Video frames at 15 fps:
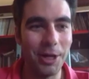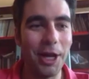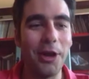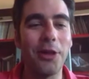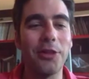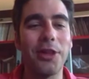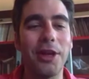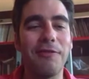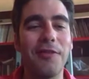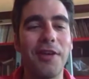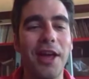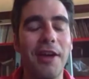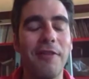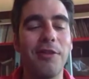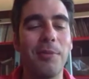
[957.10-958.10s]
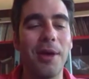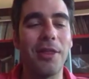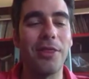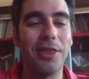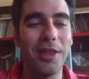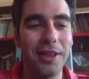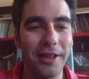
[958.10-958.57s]
Not every
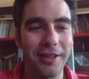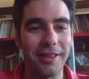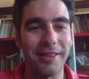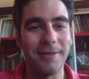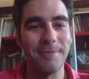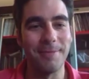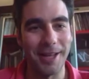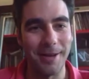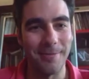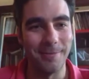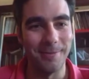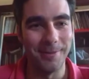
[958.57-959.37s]
bad thing at the same time.